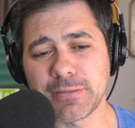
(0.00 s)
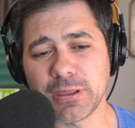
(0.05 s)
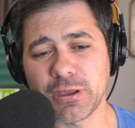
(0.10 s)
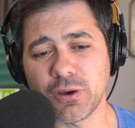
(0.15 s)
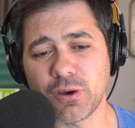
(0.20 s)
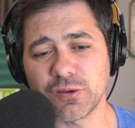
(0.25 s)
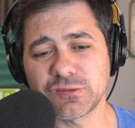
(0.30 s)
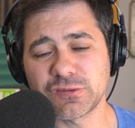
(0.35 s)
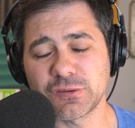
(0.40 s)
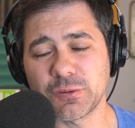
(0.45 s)
They
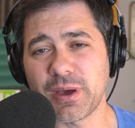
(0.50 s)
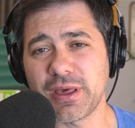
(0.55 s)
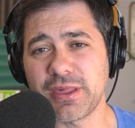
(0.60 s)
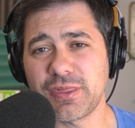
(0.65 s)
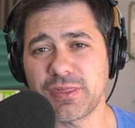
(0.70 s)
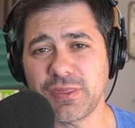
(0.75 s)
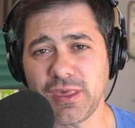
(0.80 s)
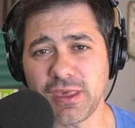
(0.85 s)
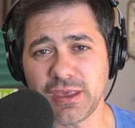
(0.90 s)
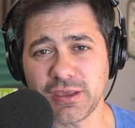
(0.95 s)
also, I
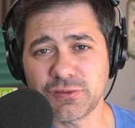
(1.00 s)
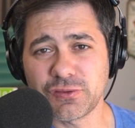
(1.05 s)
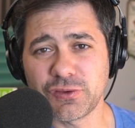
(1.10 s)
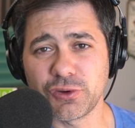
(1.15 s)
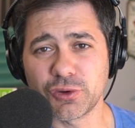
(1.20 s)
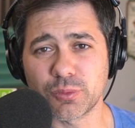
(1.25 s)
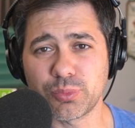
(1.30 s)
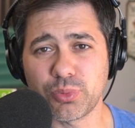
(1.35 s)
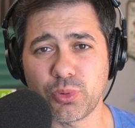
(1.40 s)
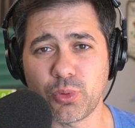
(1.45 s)
think,
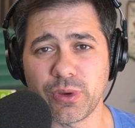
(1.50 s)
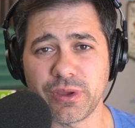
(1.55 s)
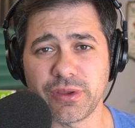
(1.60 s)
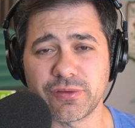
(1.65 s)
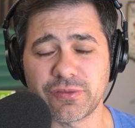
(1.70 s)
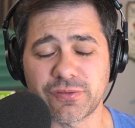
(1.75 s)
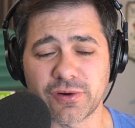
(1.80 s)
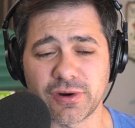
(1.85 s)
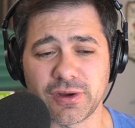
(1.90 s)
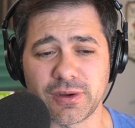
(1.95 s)
to your
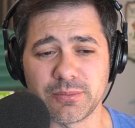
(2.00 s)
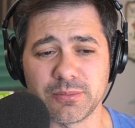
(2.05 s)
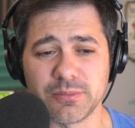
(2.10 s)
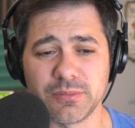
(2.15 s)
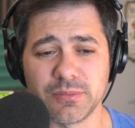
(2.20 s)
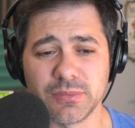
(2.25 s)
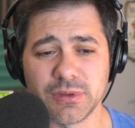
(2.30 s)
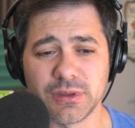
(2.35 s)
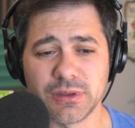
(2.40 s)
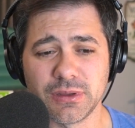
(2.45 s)
point
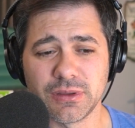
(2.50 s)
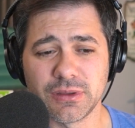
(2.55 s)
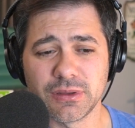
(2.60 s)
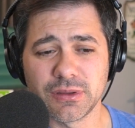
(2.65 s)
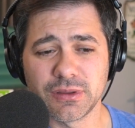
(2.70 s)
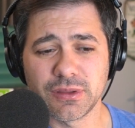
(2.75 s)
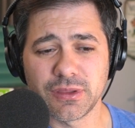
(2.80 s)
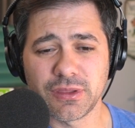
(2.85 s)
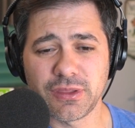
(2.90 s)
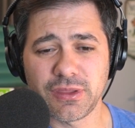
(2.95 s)
from
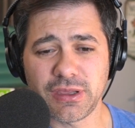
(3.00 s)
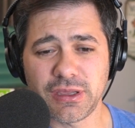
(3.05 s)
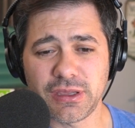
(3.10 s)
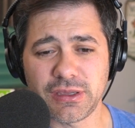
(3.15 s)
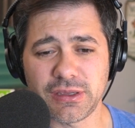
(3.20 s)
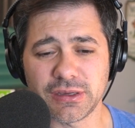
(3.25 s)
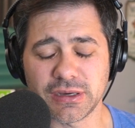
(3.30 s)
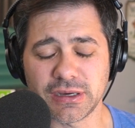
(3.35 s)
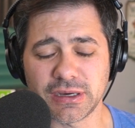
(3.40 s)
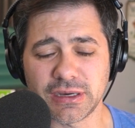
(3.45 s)

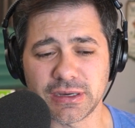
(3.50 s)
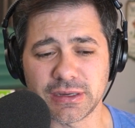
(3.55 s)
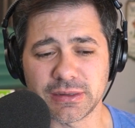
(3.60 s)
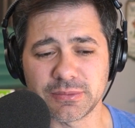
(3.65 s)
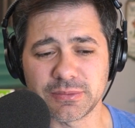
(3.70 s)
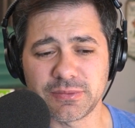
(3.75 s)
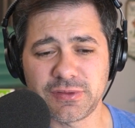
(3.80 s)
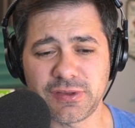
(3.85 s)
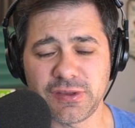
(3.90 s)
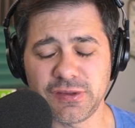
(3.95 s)
the
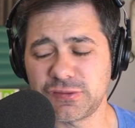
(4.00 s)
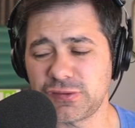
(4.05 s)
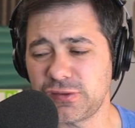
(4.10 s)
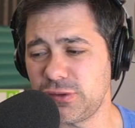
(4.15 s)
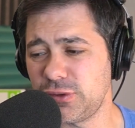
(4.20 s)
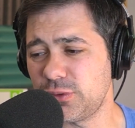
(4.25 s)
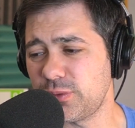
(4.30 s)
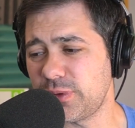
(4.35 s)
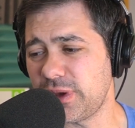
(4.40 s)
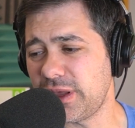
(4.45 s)

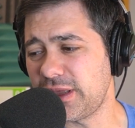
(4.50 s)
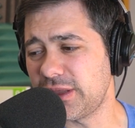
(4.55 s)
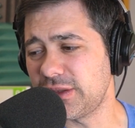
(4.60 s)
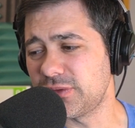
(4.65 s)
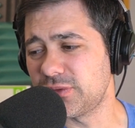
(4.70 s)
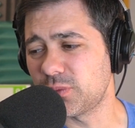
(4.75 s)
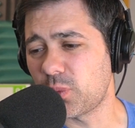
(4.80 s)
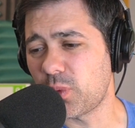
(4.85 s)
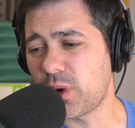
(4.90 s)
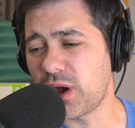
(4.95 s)
TCU
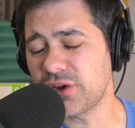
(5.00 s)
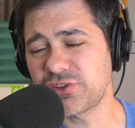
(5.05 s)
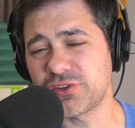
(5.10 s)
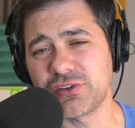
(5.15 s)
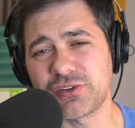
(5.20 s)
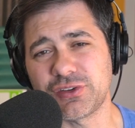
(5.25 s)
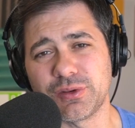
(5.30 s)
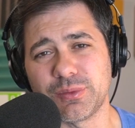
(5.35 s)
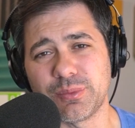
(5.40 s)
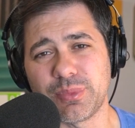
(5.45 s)
and
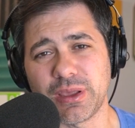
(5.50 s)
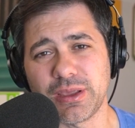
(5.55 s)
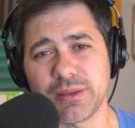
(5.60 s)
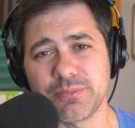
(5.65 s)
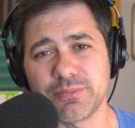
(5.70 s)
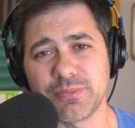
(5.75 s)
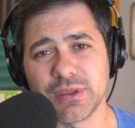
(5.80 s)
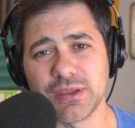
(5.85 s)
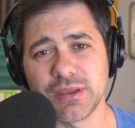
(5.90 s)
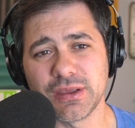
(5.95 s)
Washington
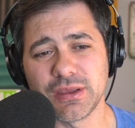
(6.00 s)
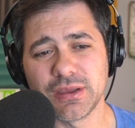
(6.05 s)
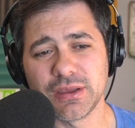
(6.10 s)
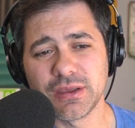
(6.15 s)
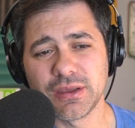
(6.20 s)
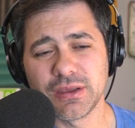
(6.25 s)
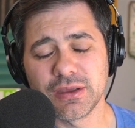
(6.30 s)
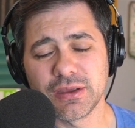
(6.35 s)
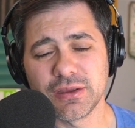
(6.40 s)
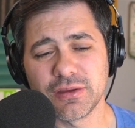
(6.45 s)
debate,
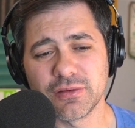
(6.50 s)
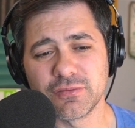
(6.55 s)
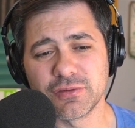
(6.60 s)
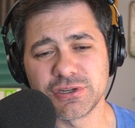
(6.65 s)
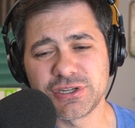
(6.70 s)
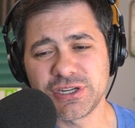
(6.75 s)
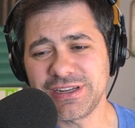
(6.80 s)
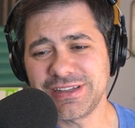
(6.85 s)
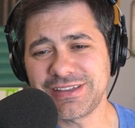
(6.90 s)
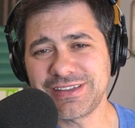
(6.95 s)

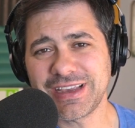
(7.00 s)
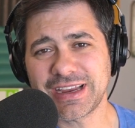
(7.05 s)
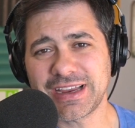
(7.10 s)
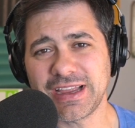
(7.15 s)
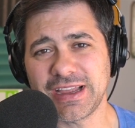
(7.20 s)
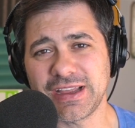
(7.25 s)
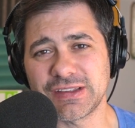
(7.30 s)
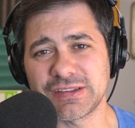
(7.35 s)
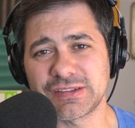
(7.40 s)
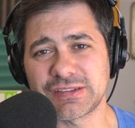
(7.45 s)
Virginia
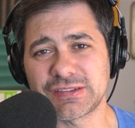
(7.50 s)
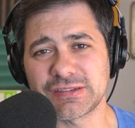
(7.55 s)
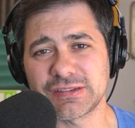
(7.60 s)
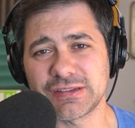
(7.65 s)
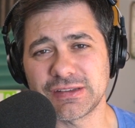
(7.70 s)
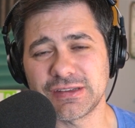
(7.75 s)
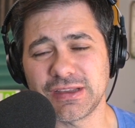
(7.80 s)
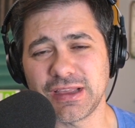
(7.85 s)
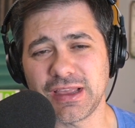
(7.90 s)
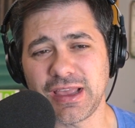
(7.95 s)
Tech has
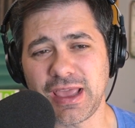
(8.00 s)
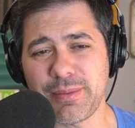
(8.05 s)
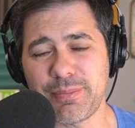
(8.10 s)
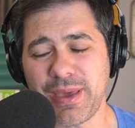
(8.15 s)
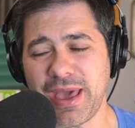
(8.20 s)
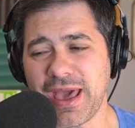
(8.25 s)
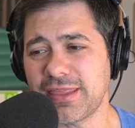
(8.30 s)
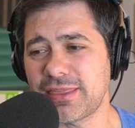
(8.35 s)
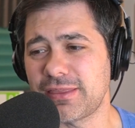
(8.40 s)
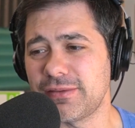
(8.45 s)
a
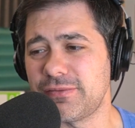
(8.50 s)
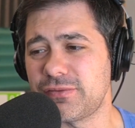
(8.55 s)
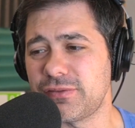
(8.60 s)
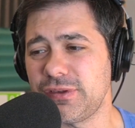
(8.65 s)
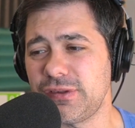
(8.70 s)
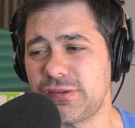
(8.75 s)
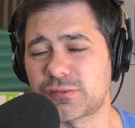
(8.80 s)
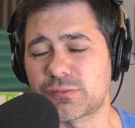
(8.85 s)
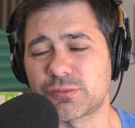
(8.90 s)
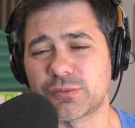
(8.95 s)
path of
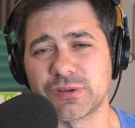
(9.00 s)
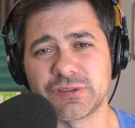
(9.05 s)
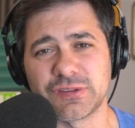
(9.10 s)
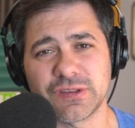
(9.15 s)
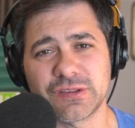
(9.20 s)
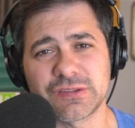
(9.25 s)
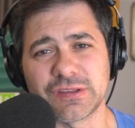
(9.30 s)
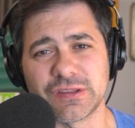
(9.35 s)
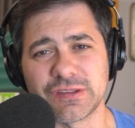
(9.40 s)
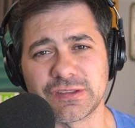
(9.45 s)
least
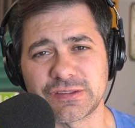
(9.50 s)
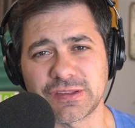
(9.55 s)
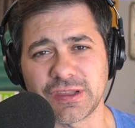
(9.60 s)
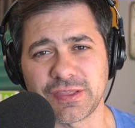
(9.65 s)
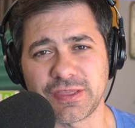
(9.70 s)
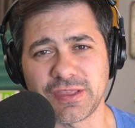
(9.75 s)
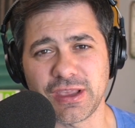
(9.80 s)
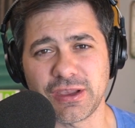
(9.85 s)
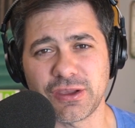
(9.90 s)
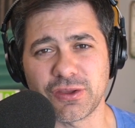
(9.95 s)
resistance
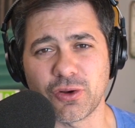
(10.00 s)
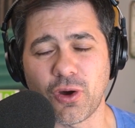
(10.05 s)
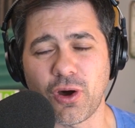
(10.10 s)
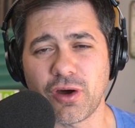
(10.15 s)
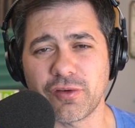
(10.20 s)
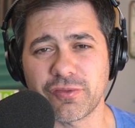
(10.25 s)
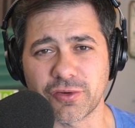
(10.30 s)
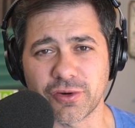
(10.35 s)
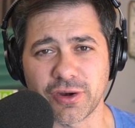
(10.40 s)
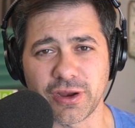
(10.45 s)
that they could
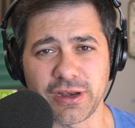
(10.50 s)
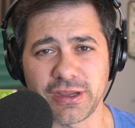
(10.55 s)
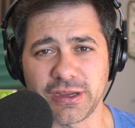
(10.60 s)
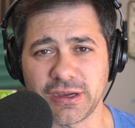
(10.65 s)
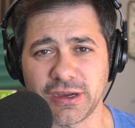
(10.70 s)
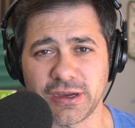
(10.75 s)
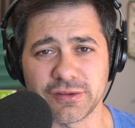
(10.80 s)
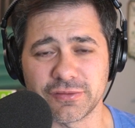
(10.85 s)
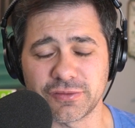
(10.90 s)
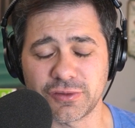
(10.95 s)
offer any
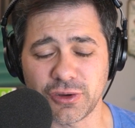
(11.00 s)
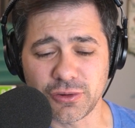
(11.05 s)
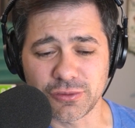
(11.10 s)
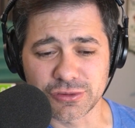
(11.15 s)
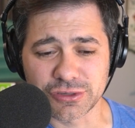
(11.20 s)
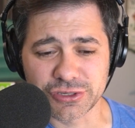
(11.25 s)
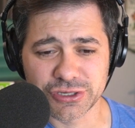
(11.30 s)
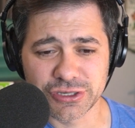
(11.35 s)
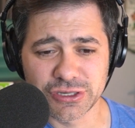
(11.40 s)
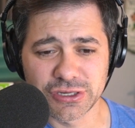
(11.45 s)
kind of
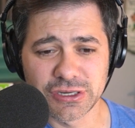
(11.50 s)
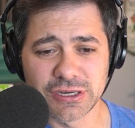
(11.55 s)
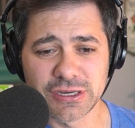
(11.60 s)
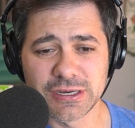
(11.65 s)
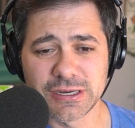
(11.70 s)
coach.